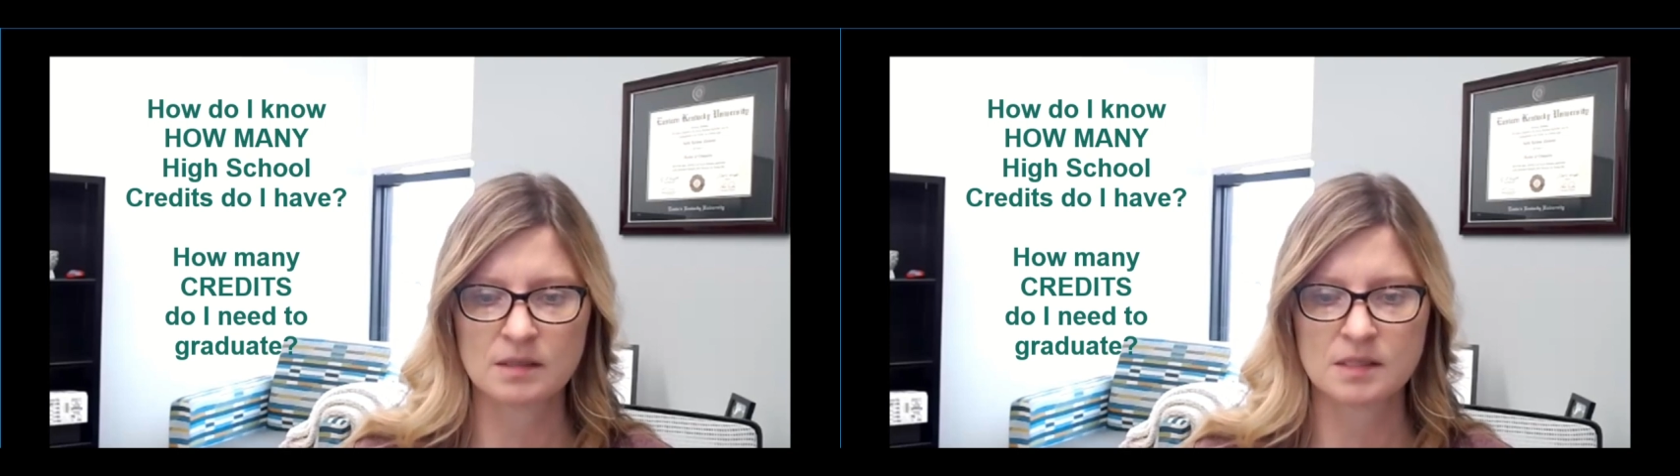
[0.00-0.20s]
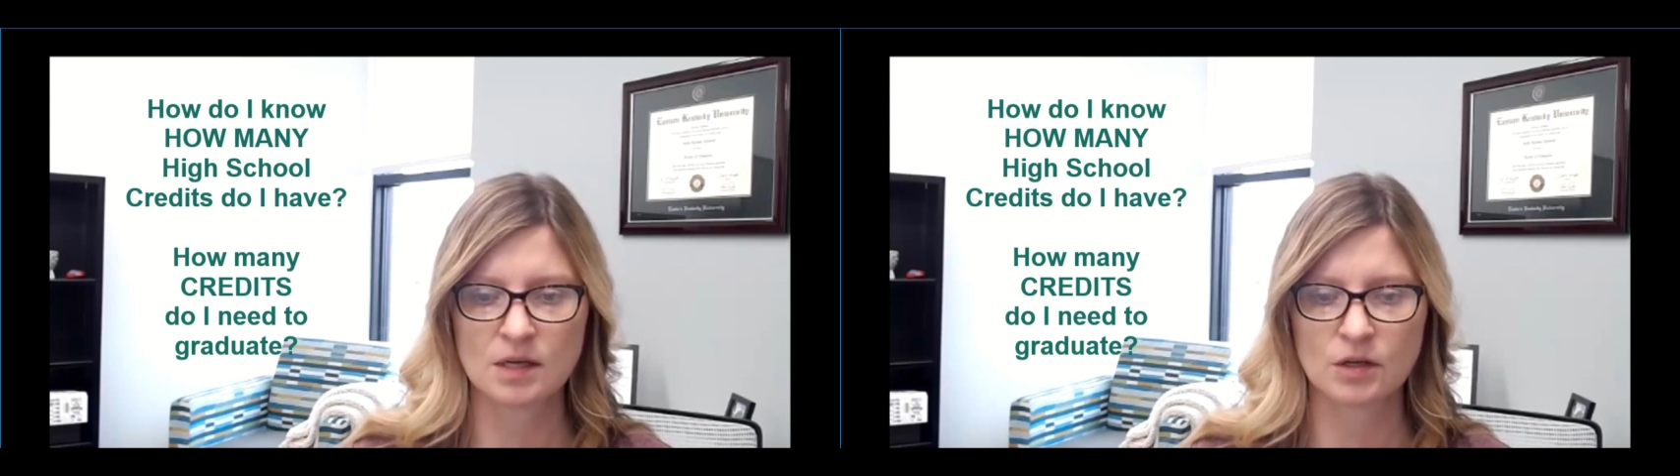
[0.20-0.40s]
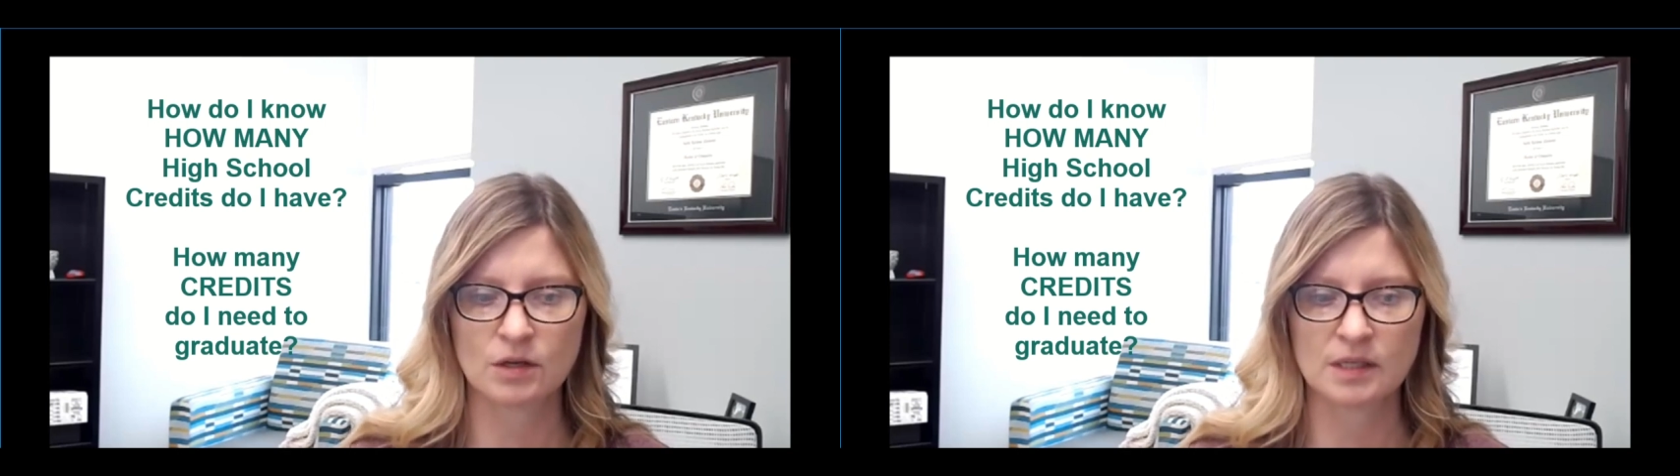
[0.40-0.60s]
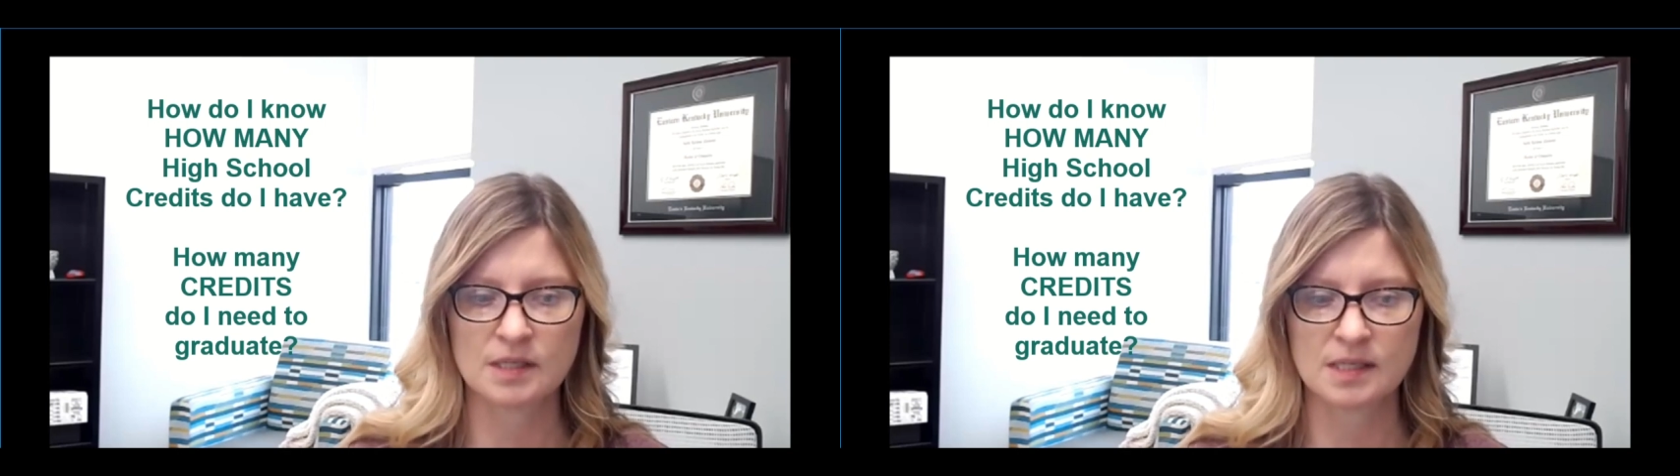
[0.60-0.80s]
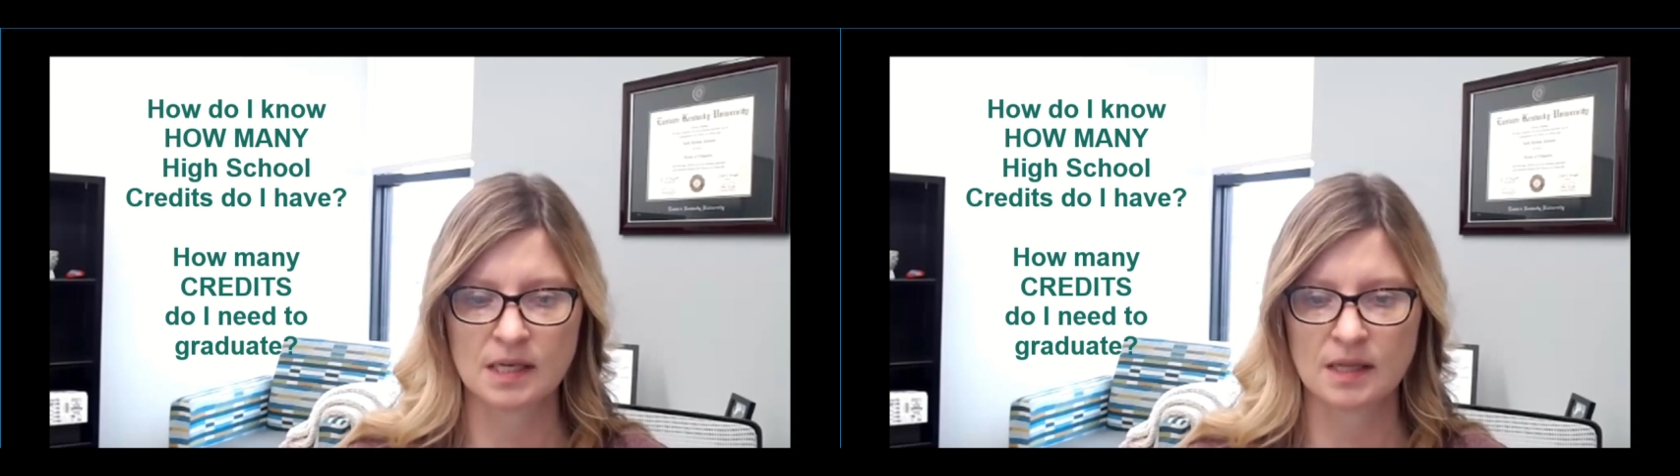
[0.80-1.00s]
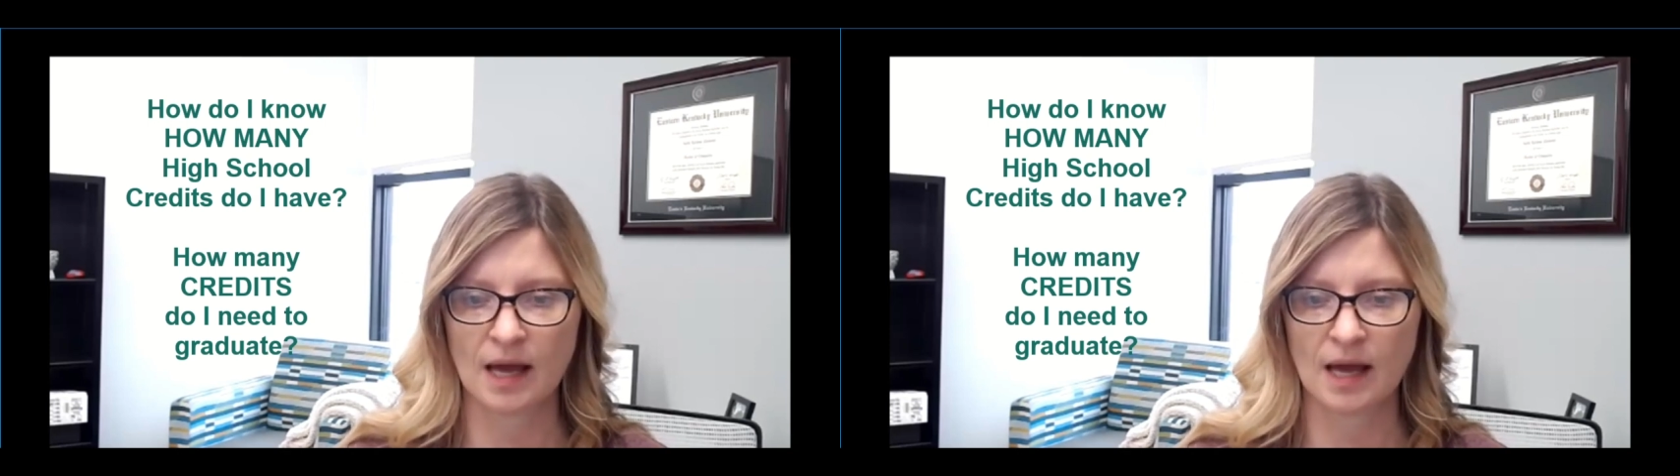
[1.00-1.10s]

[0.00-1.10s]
so you can see